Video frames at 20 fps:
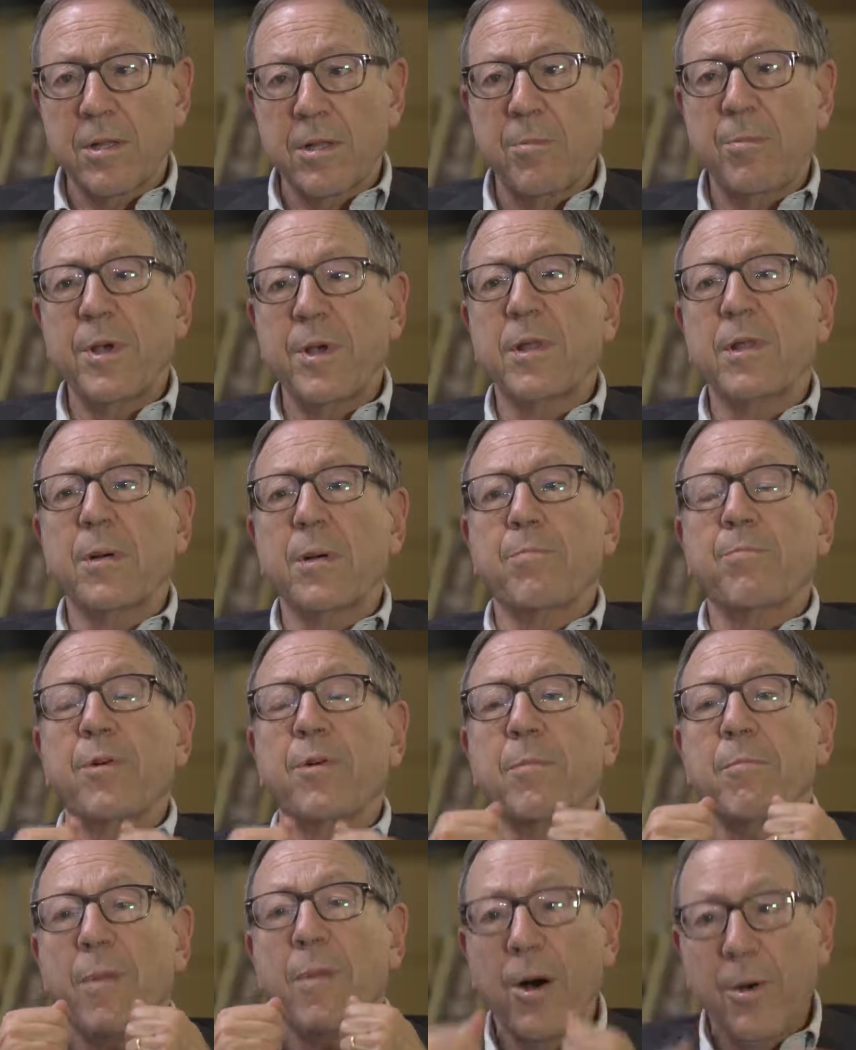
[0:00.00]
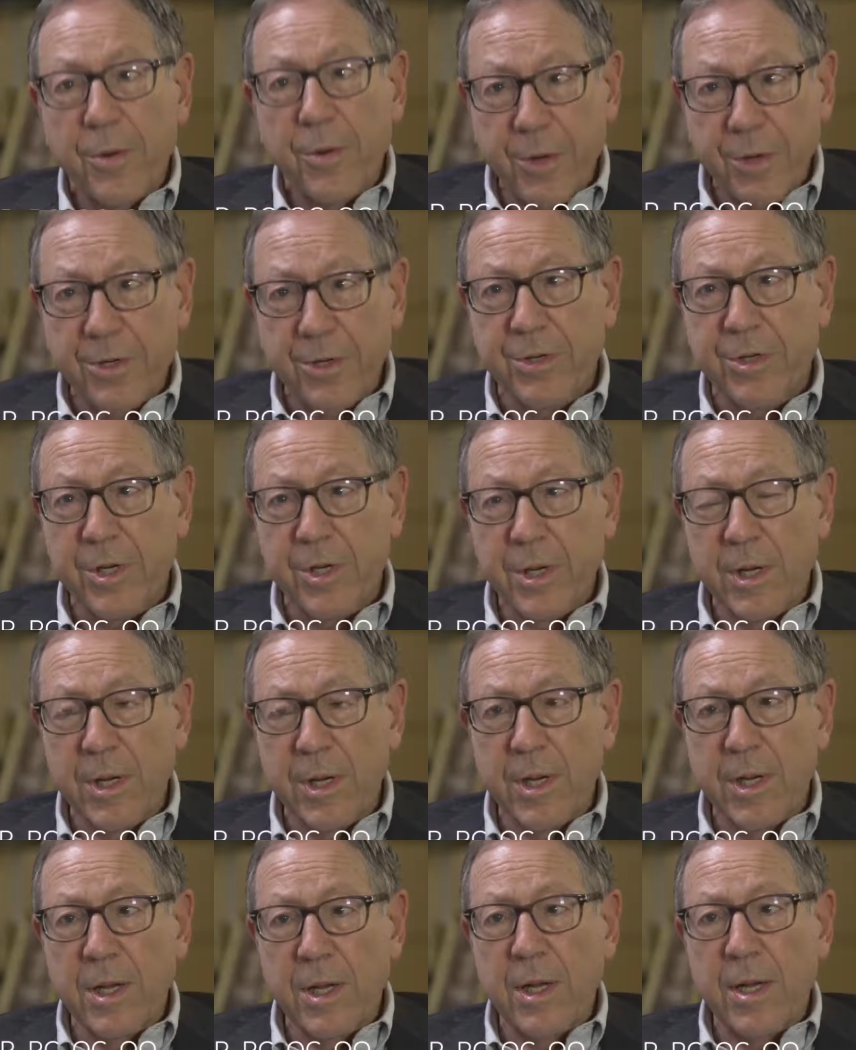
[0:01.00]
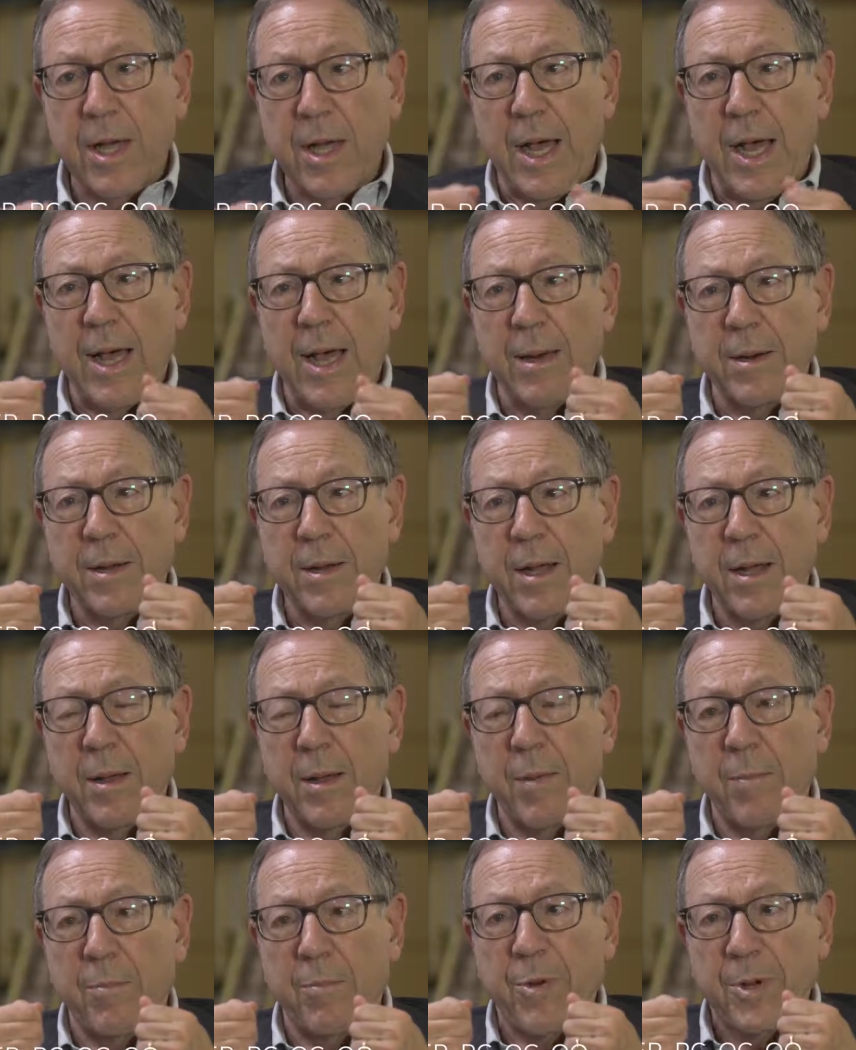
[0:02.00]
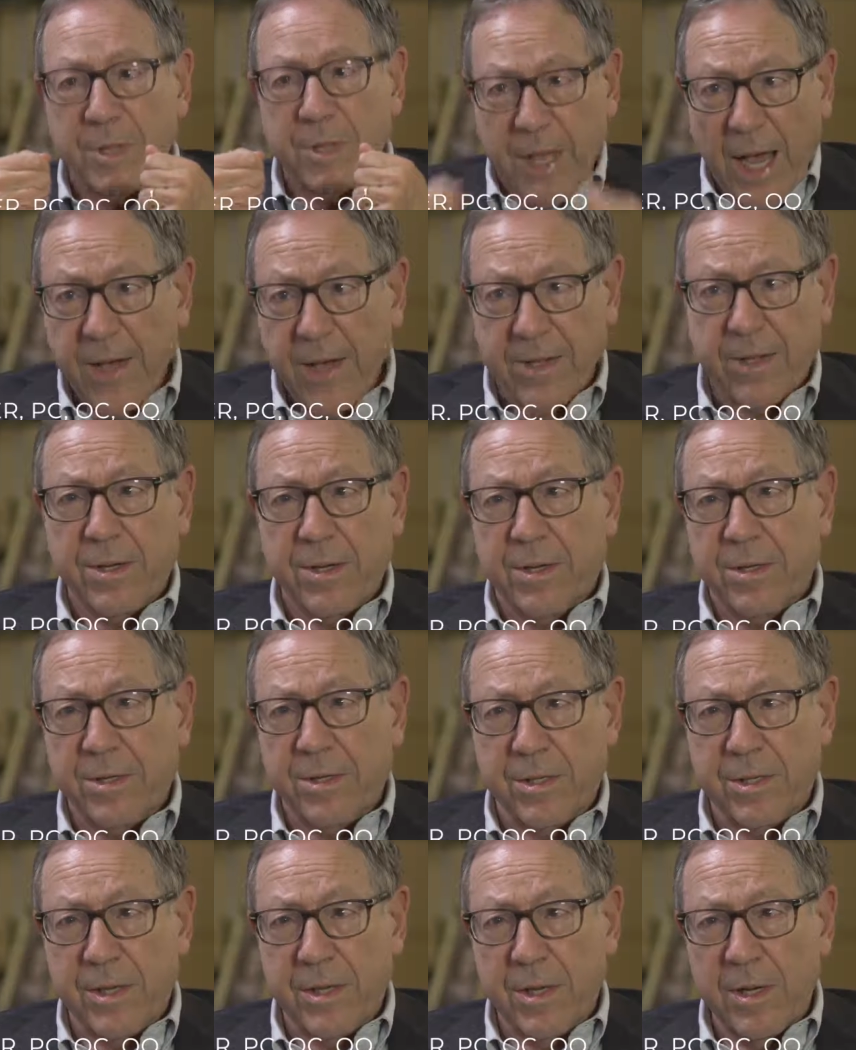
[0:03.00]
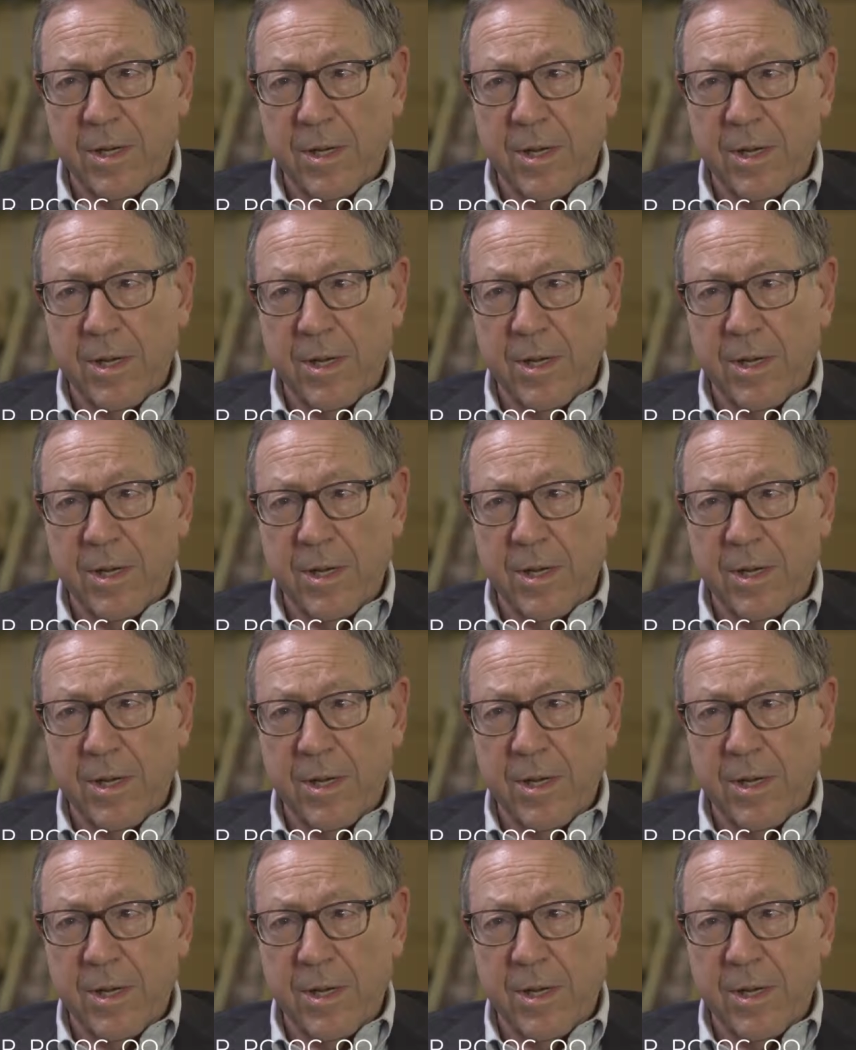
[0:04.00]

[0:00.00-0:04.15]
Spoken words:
to be the promoters and protectors